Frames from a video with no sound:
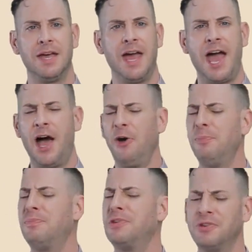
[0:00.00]
How
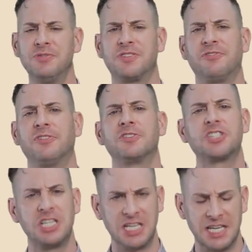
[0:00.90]
beautiful
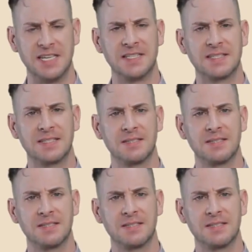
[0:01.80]
she is.